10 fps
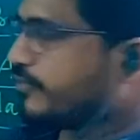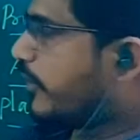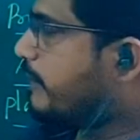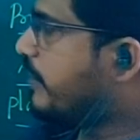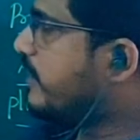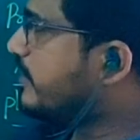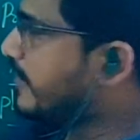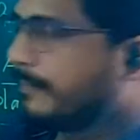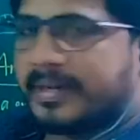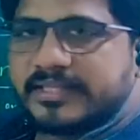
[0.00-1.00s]
is formed
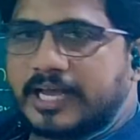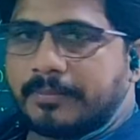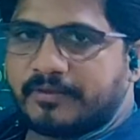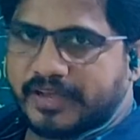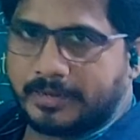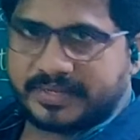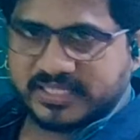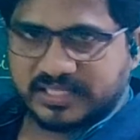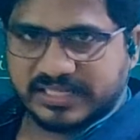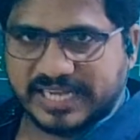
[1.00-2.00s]
by the help of
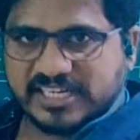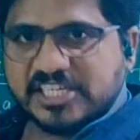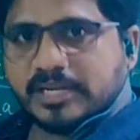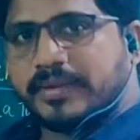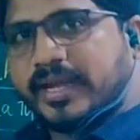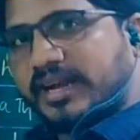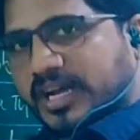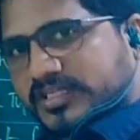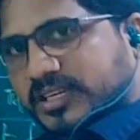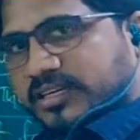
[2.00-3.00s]
elemental calcium and
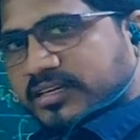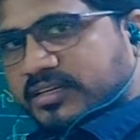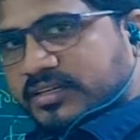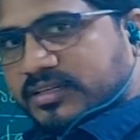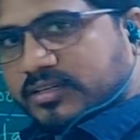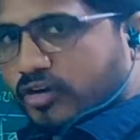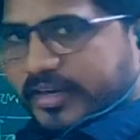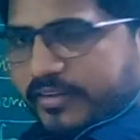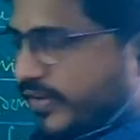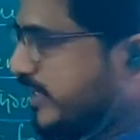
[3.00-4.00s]
other clotting